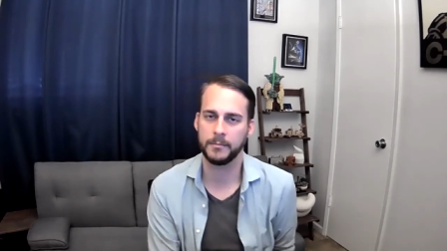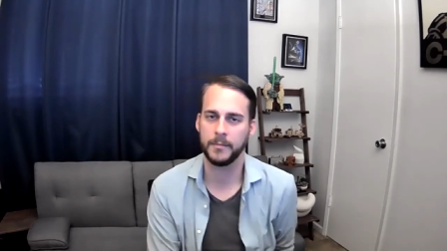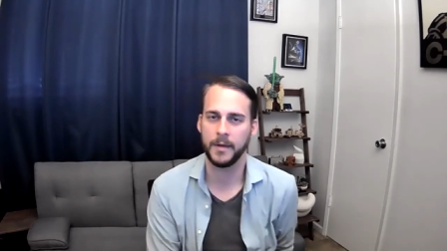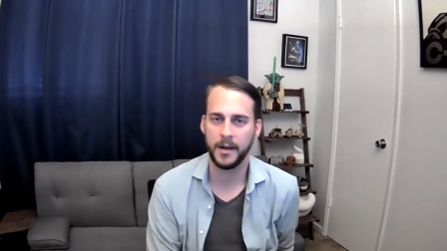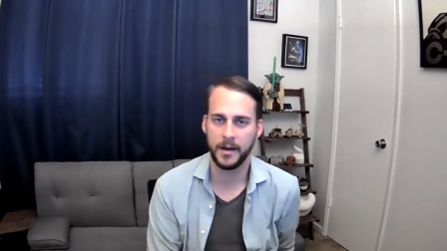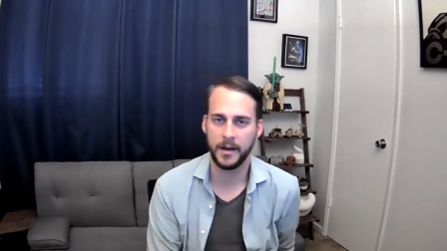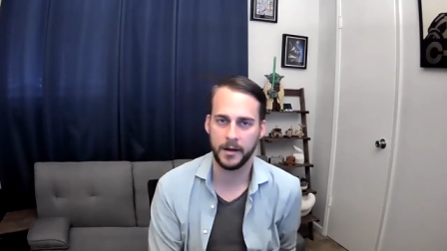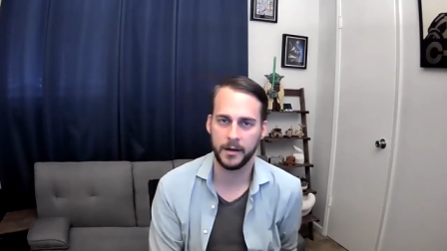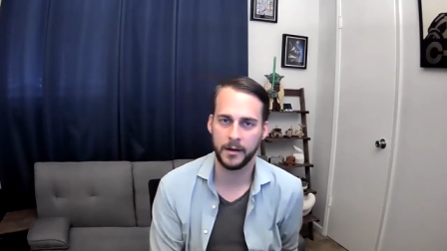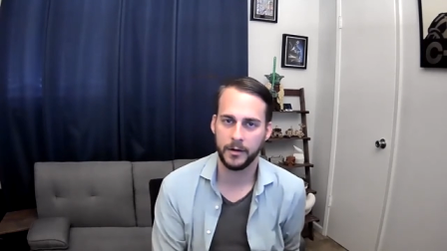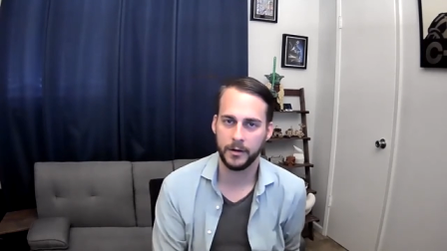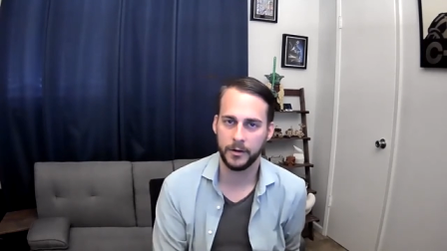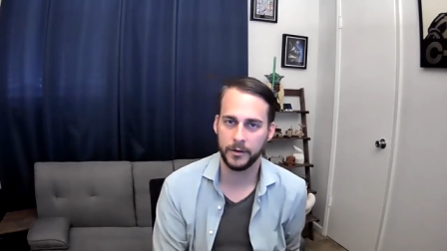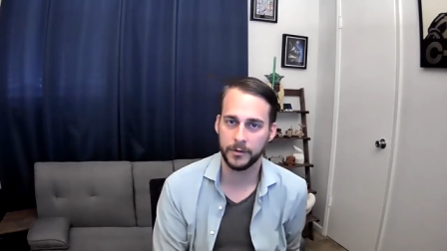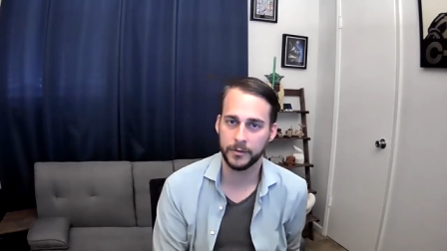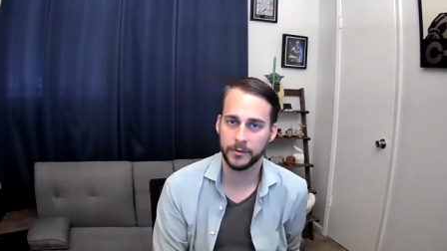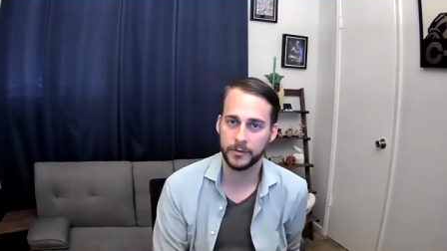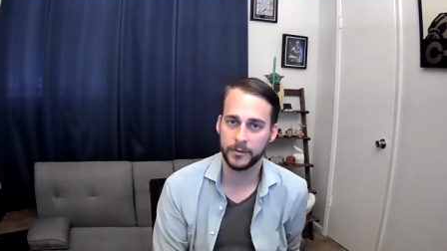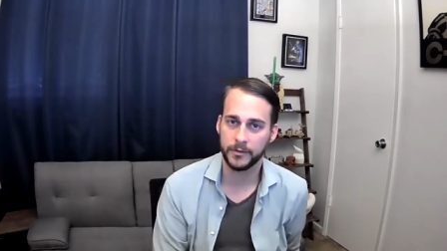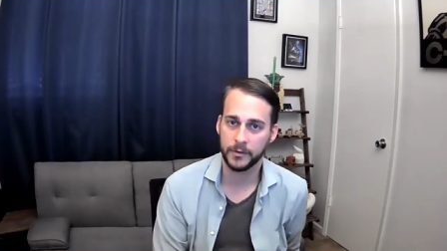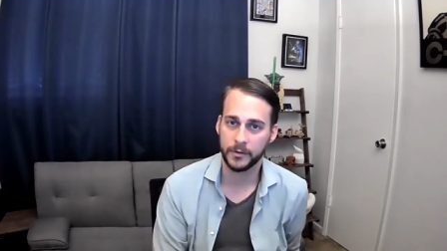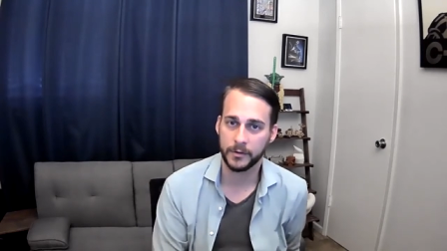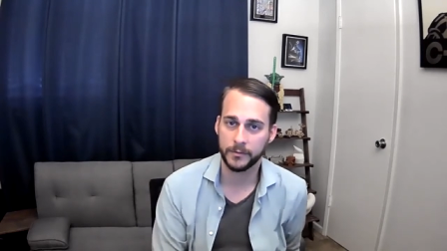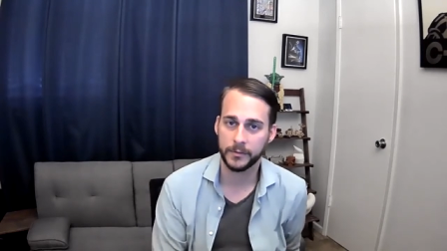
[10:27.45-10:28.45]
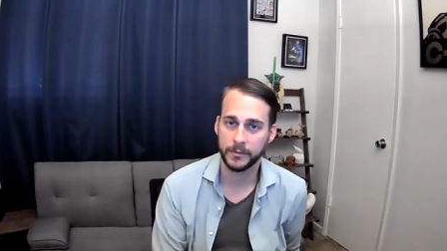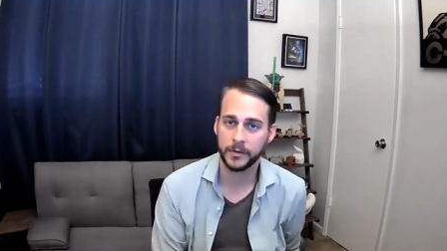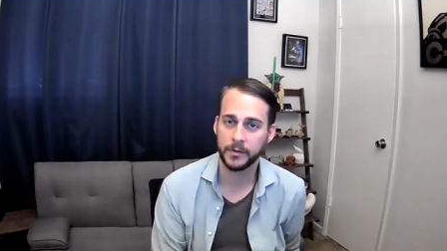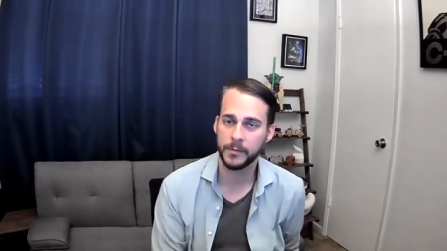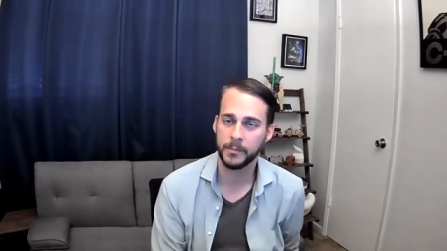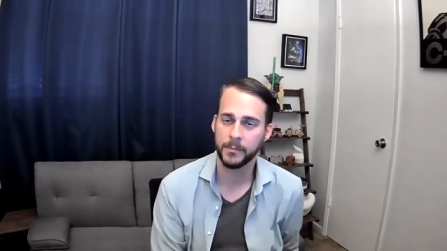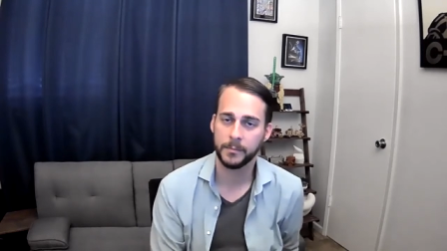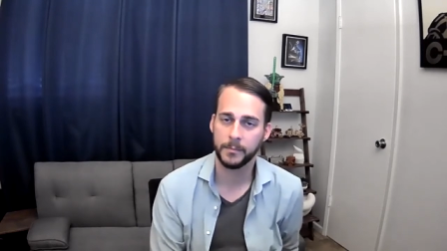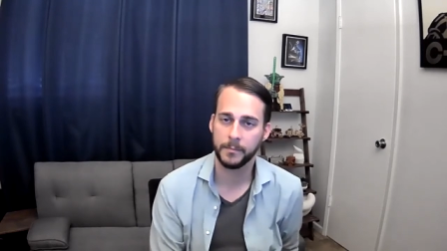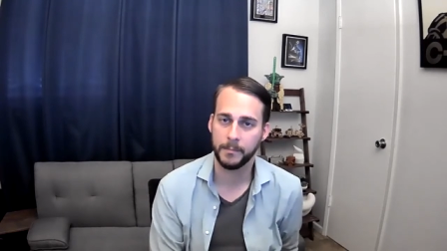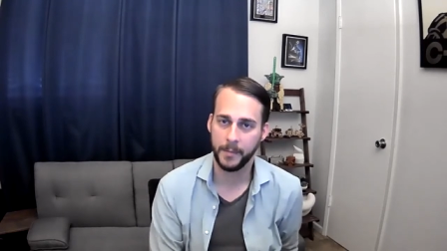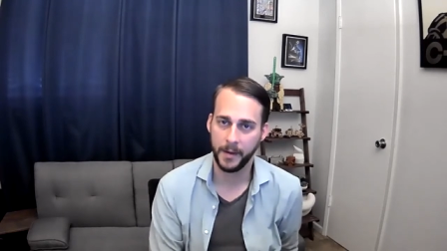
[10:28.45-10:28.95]
make your
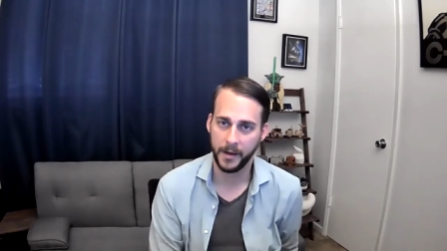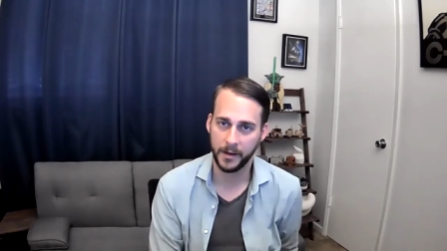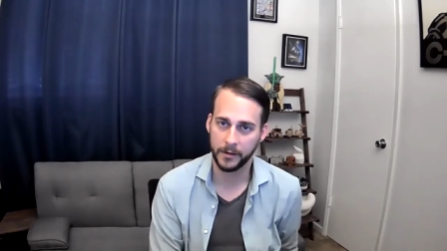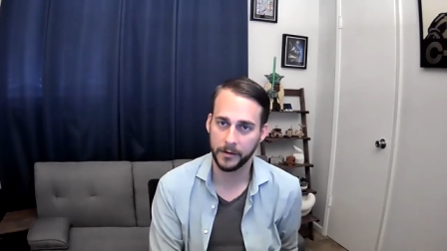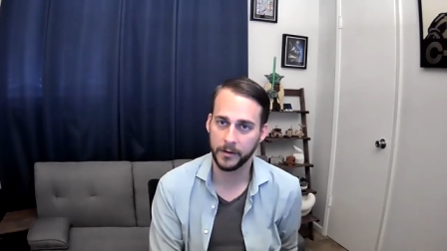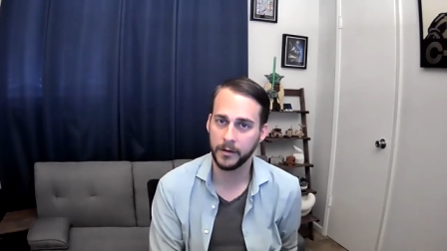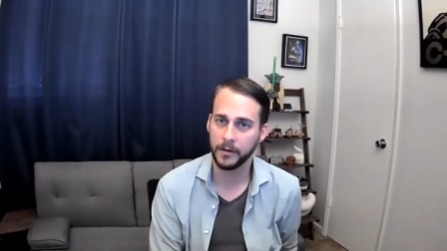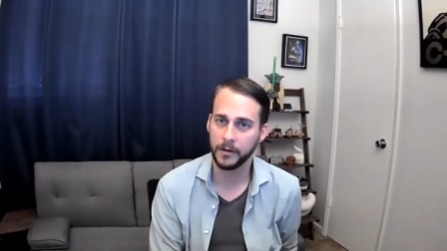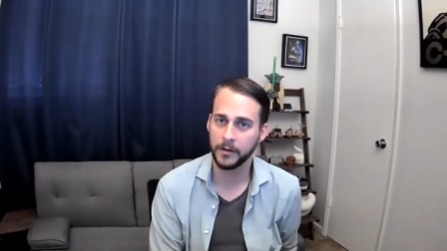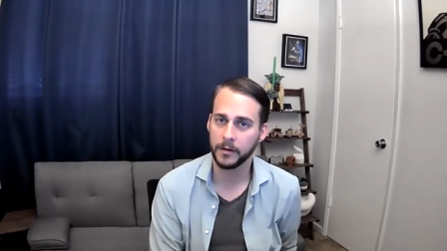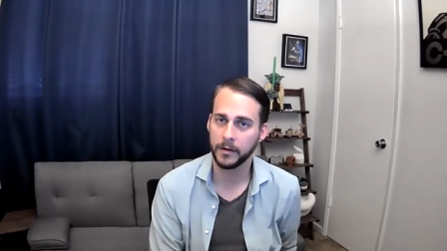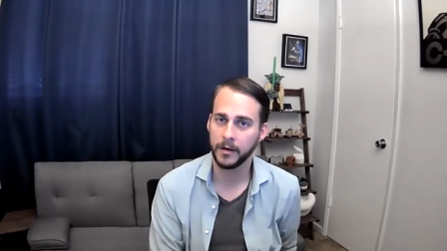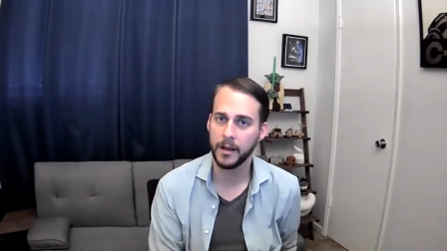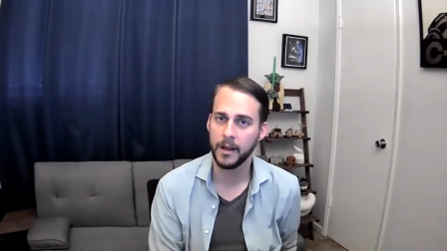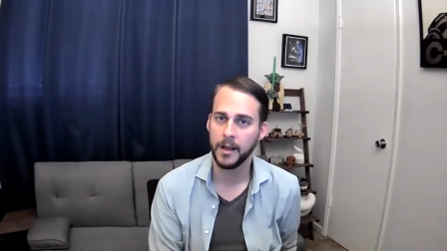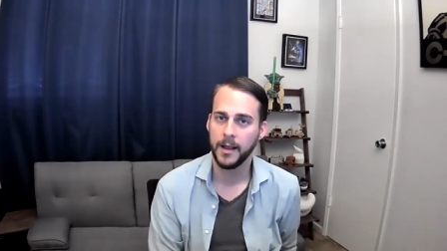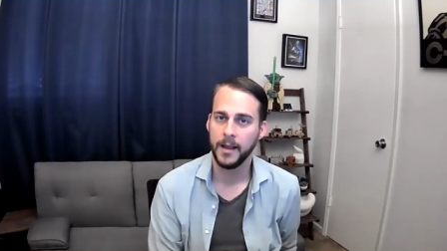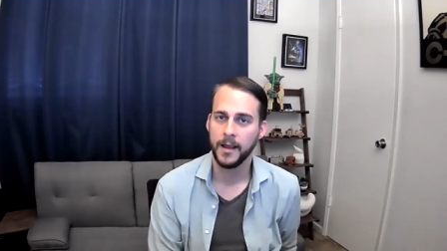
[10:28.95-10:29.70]
service better.